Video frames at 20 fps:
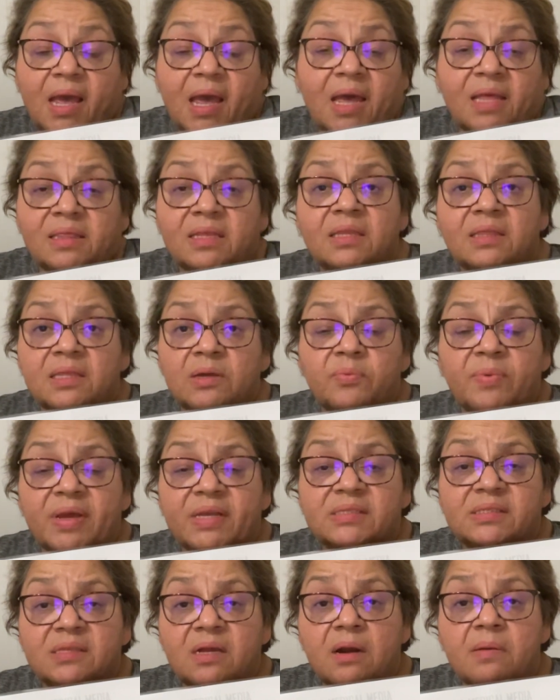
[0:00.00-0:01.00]
and then the
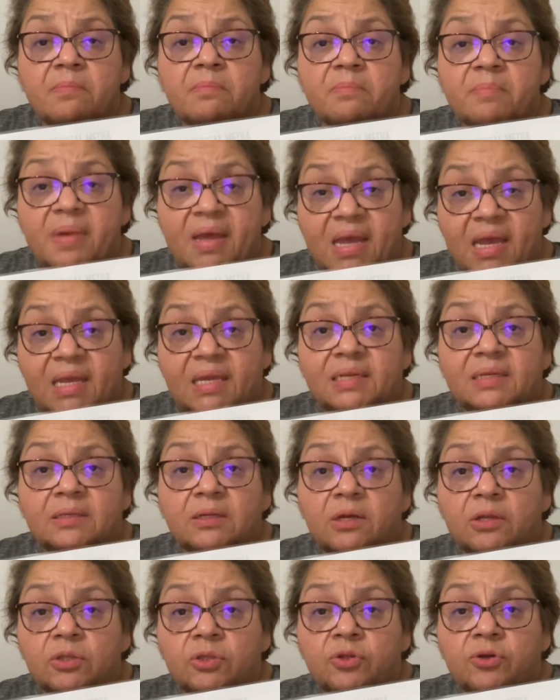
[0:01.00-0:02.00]
rest are made
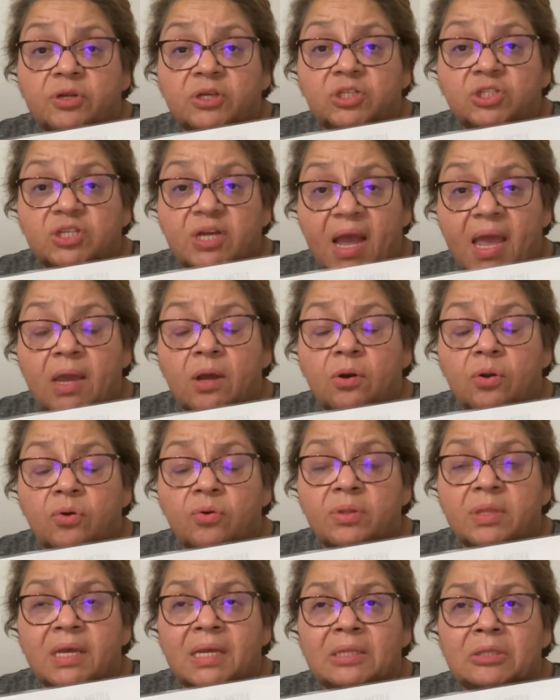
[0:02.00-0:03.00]
during
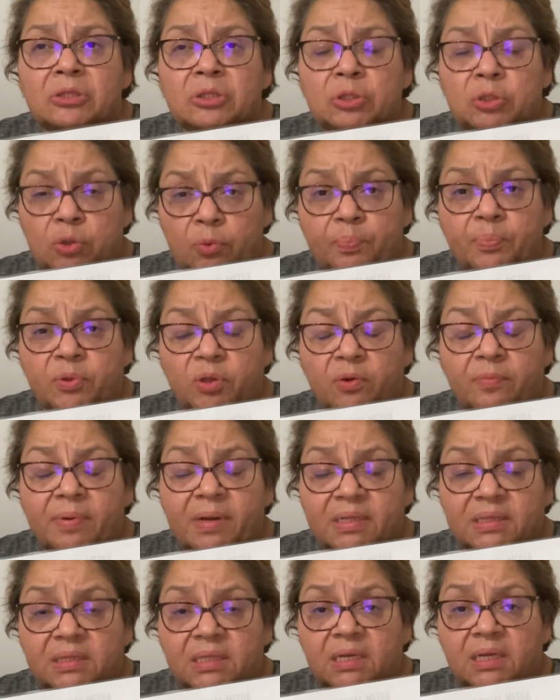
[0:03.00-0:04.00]
childhood and through
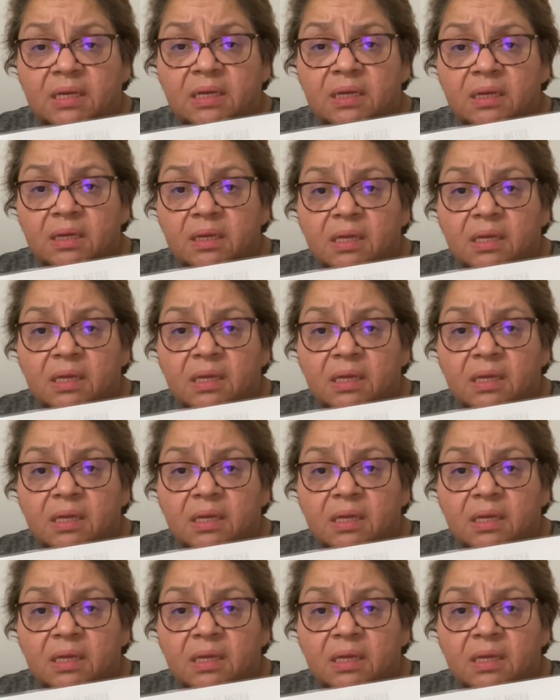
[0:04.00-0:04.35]
puberty.